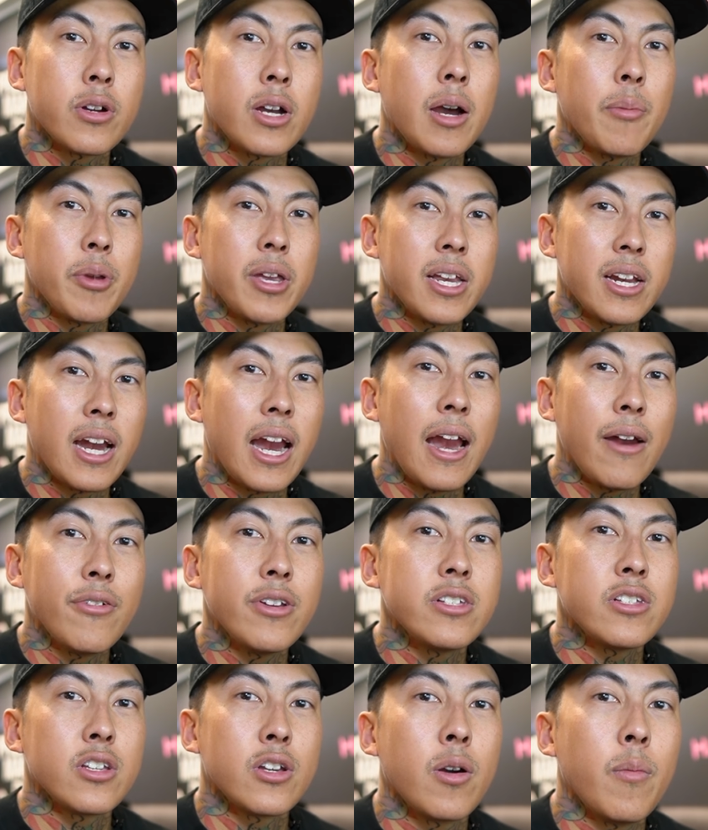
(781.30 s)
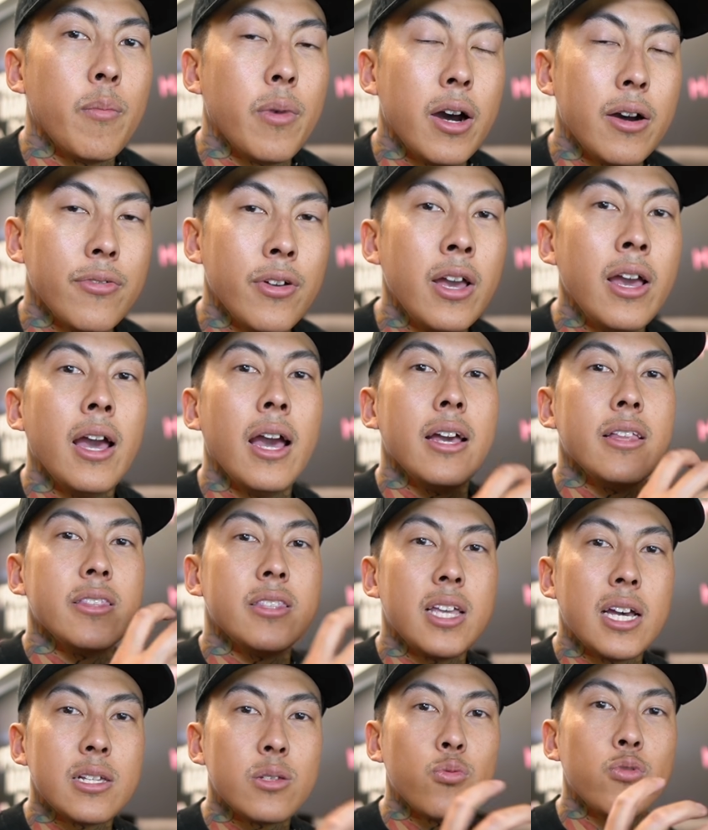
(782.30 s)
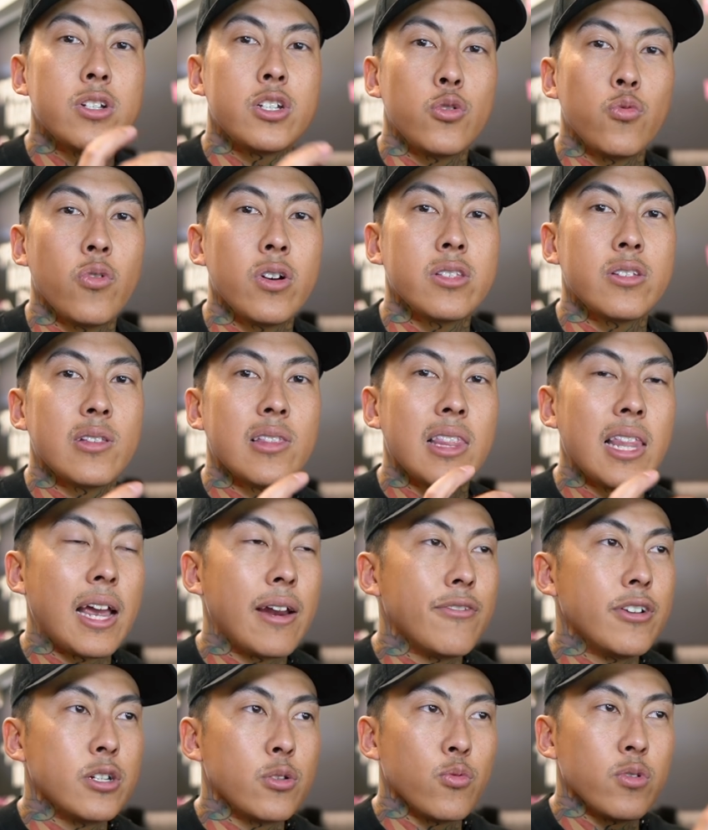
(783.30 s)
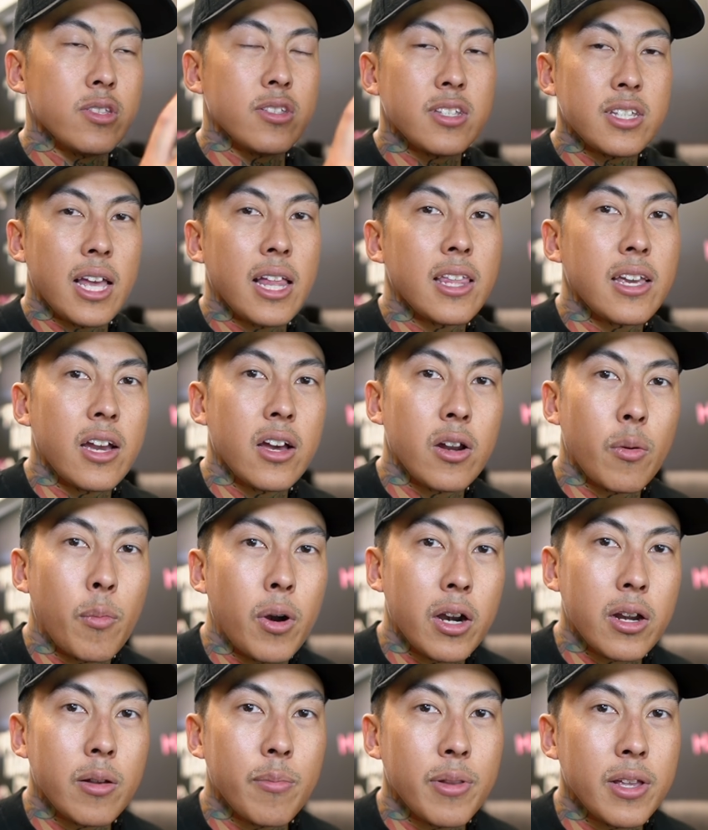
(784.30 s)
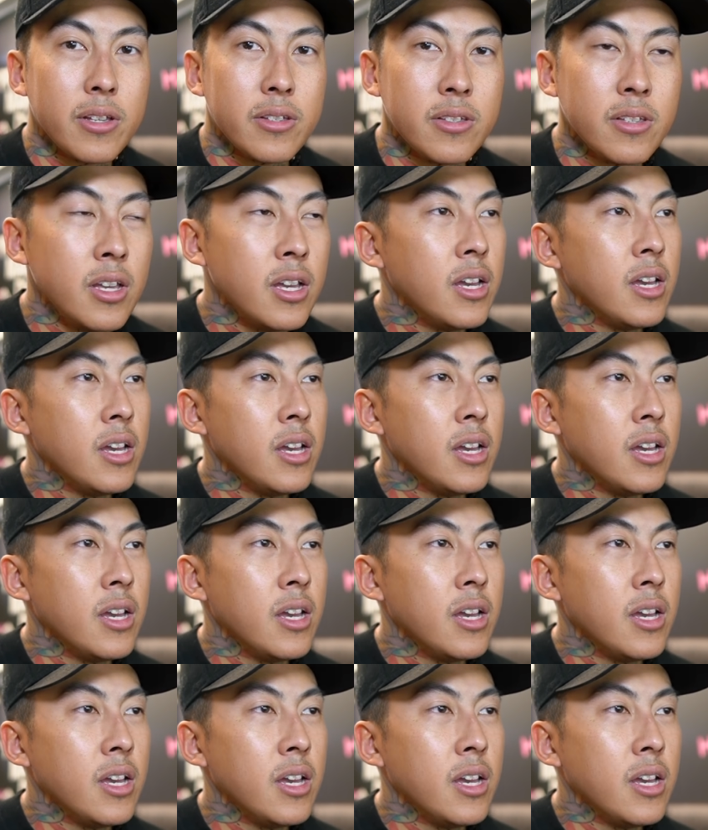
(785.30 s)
coming here every single month, and that's what you want to leverage when selling on a marketplace.